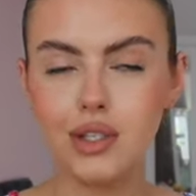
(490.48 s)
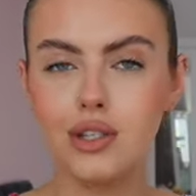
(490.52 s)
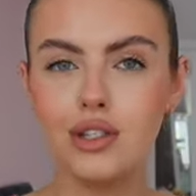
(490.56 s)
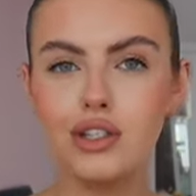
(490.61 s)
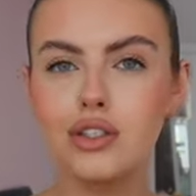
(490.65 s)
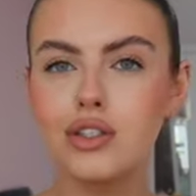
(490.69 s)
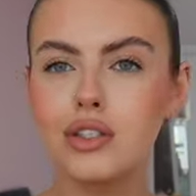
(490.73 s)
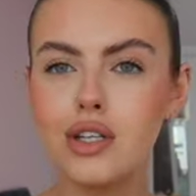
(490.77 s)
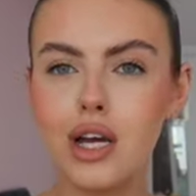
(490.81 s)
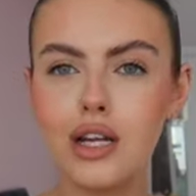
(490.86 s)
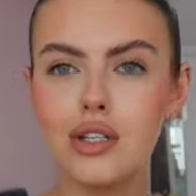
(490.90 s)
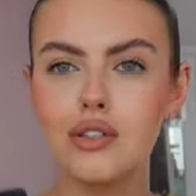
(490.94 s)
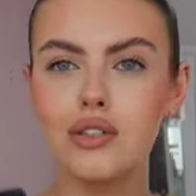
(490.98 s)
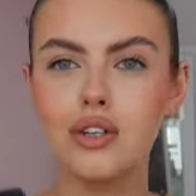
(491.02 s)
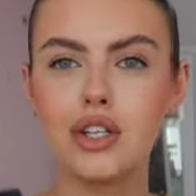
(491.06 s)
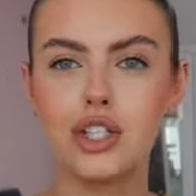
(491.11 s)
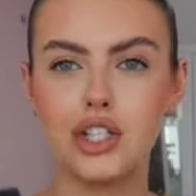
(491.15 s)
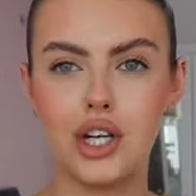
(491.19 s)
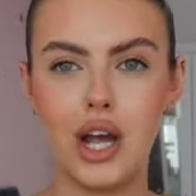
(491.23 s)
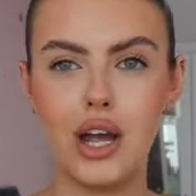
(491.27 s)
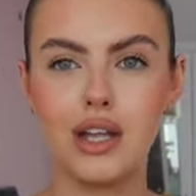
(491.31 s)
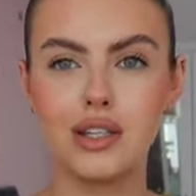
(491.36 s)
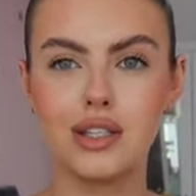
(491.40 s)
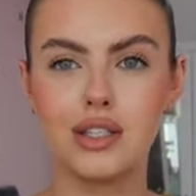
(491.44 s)
just kind of took a
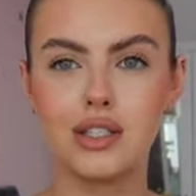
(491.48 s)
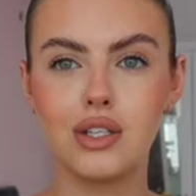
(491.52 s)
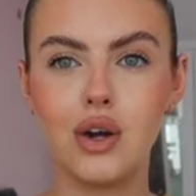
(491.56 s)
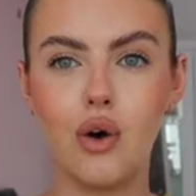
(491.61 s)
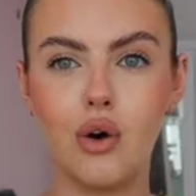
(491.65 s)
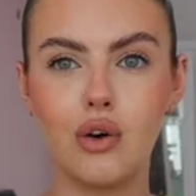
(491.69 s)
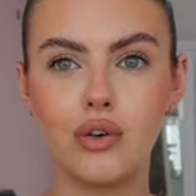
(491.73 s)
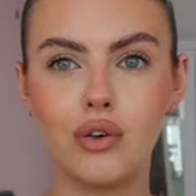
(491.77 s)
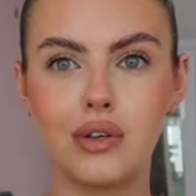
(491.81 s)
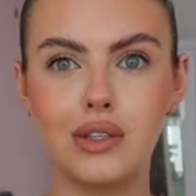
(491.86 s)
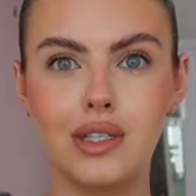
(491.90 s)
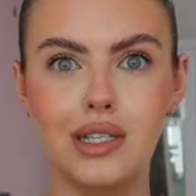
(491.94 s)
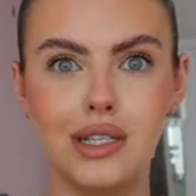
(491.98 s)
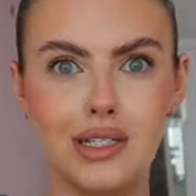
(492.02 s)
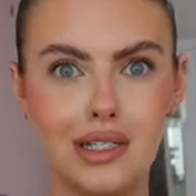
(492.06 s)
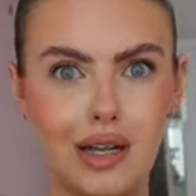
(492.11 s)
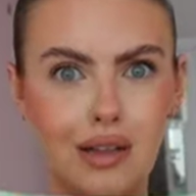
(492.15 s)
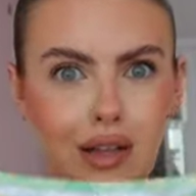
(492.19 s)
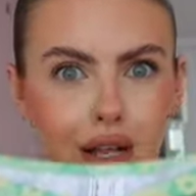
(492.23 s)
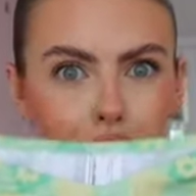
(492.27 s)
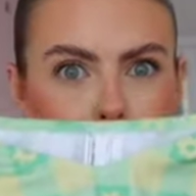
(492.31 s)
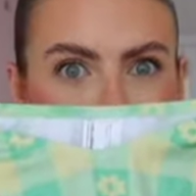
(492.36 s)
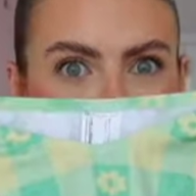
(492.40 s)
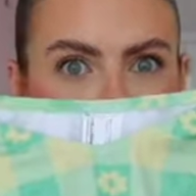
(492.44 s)
chance ordering these. Now
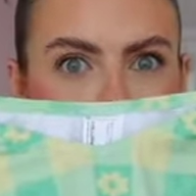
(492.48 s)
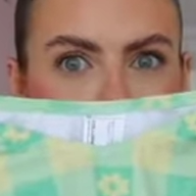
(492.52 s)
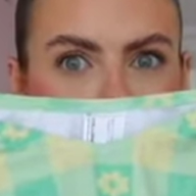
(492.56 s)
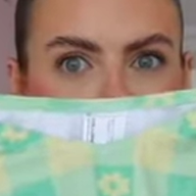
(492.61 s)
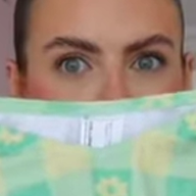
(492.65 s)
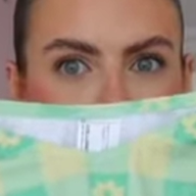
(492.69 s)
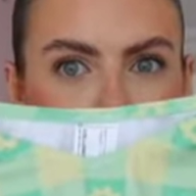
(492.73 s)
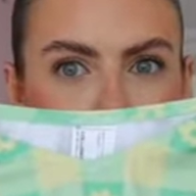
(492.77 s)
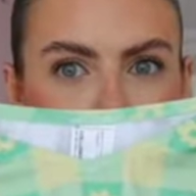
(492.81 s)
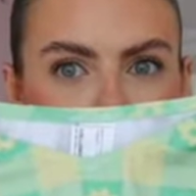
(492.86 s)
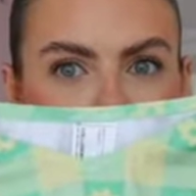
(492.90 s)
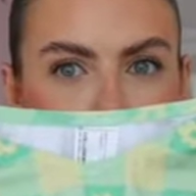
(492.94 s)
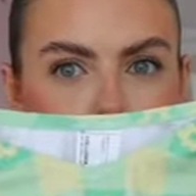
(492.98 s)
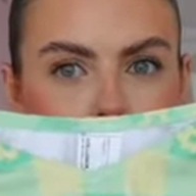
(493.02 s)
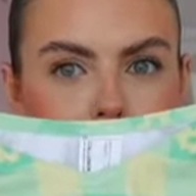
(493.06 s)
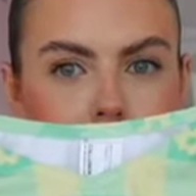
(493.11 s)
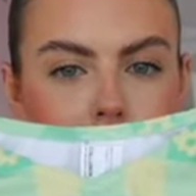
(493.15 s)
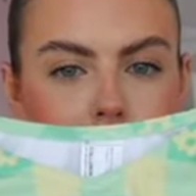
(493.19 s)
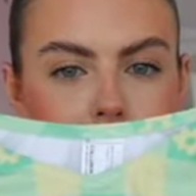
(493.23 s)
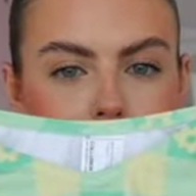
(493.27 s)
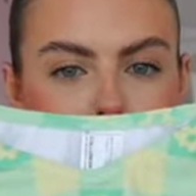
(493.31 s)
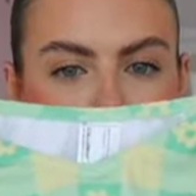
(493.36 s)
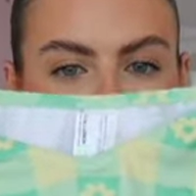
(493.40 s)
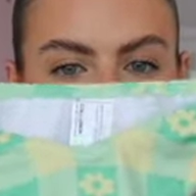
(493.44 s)
they look tiny, like
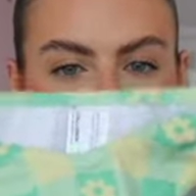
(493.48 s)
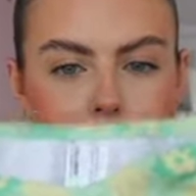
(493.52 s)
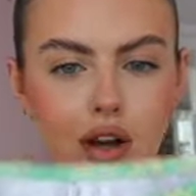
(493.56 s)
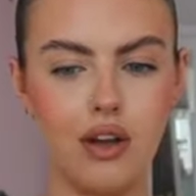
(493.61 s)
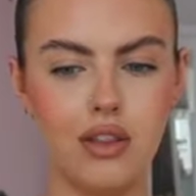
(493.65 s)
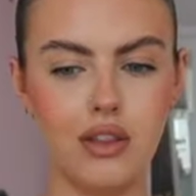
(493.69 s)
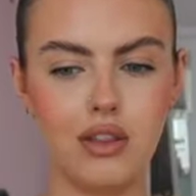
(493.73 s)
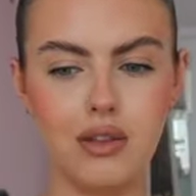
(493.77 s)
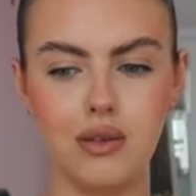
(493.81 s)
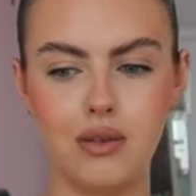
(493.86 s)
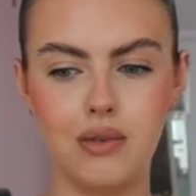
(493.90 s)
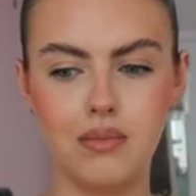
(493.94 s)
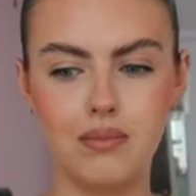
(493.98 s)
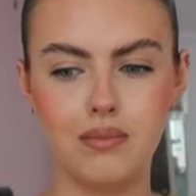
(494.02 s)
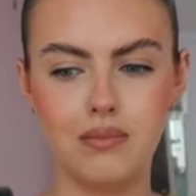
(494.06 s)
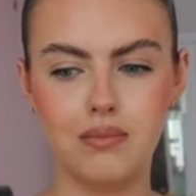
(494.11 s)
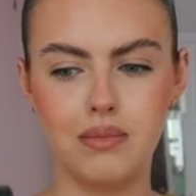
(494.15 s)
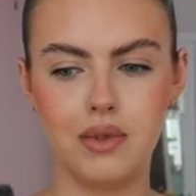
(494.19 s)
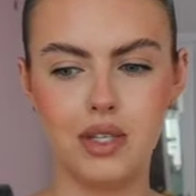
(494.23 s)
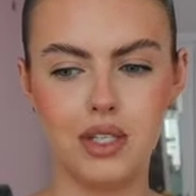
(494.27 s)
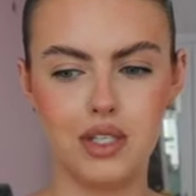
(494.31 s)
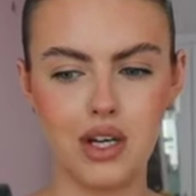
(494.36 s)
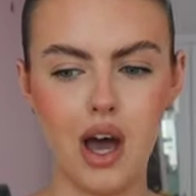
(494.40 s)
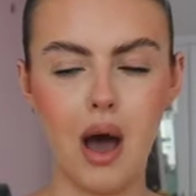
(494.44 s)
I got
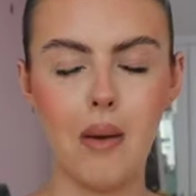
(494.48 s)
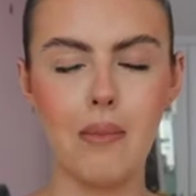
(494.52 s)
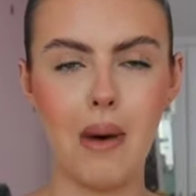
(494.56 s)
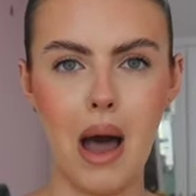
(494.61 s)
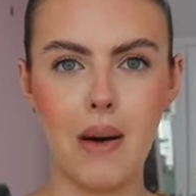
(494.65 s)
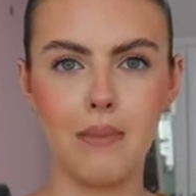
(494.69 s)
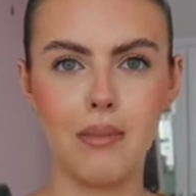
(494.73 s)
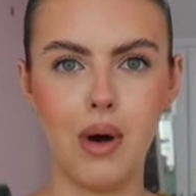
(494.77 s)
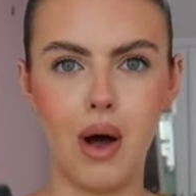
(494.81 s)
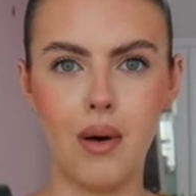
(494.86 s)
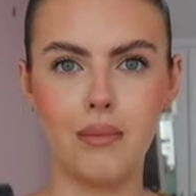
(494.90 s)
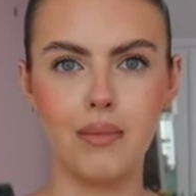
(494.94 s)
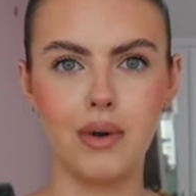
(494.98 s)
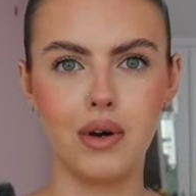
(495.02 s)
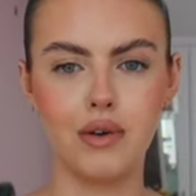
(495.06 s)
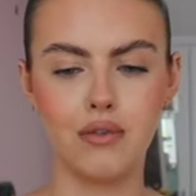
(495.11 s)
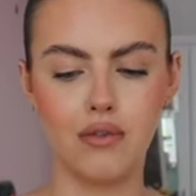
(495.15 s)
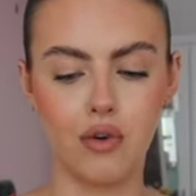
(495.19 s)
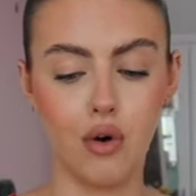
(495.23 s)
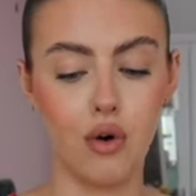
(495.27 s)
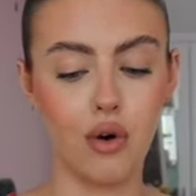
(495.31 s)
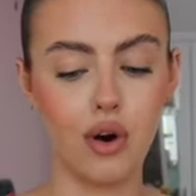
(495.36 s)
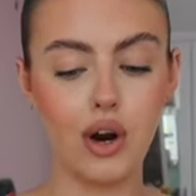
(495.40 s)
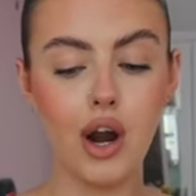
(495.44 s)
the top and bottom in a
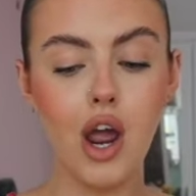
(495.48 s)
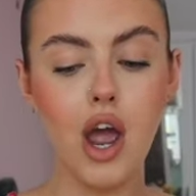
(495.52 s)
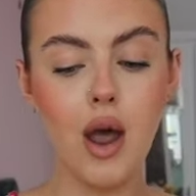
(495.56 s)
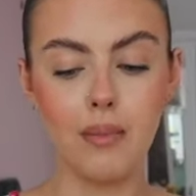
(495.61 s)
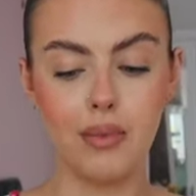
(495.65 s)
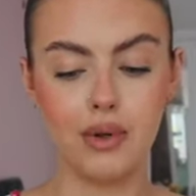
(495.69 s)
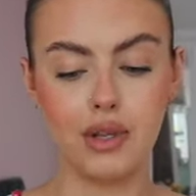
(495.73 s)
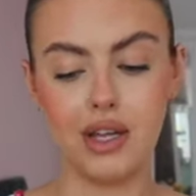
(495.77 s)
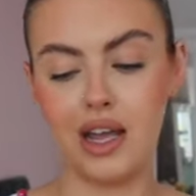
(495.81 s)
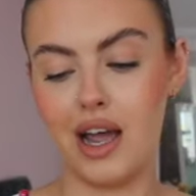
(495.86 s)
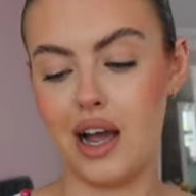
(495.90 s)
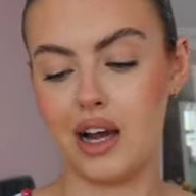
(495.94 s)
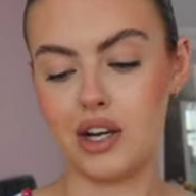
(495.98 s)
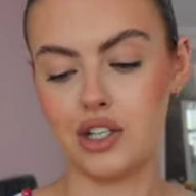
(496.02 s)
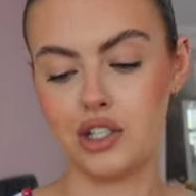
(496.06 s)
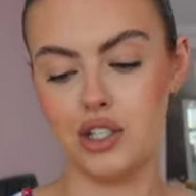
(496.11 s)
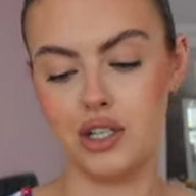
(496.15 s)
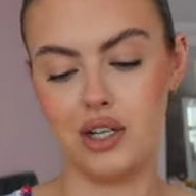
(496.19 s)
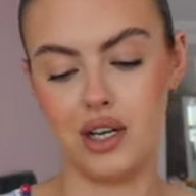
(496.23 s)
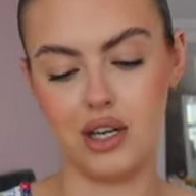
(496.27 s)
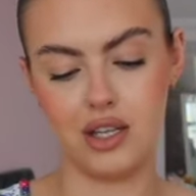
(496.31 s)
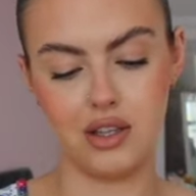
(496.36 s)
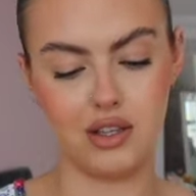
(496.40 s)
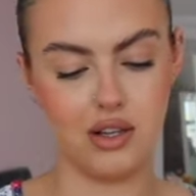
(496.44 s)
4, but they
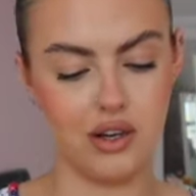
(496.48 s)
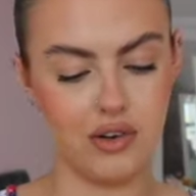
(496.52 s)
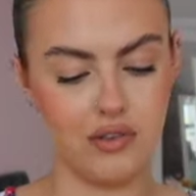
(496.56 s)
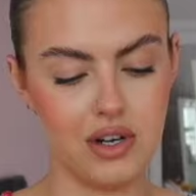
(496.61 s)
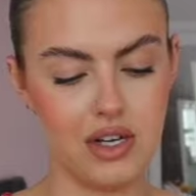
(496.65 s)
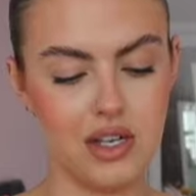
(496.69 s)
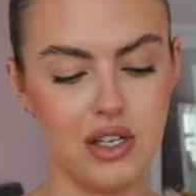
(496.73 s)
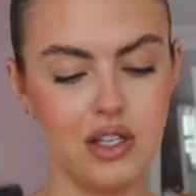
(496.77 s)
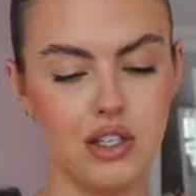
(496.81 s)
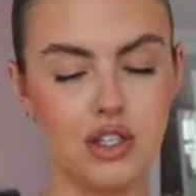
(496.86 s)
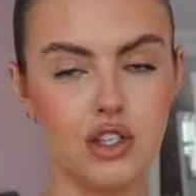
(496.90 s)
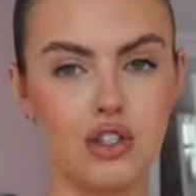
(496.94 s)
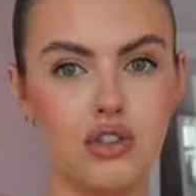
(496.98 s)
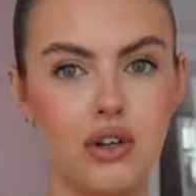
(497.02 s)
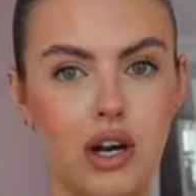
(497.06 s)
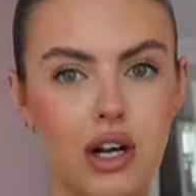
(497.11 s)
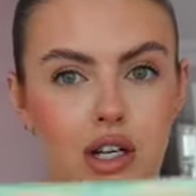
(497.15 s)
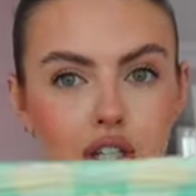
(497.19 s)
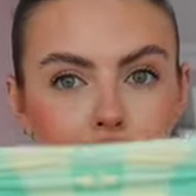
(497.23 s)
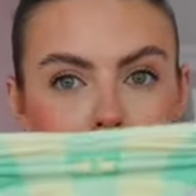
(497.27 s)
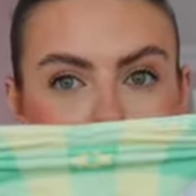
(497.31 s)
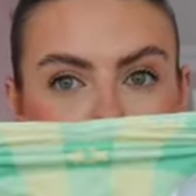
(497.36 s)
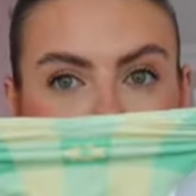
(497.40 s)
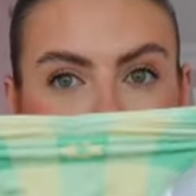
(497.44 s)
actually like, they're a really
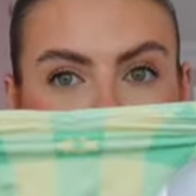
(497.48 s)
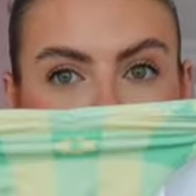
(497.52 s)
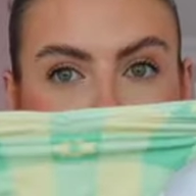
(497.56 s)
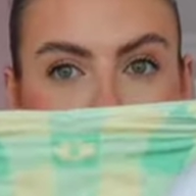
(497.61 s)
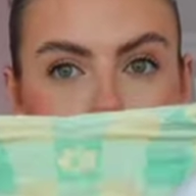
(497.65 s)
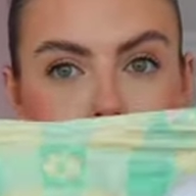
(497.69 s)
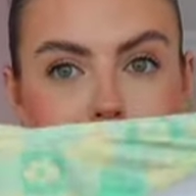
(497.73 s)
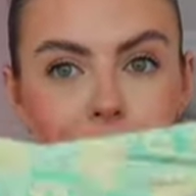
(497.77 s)
stretchy,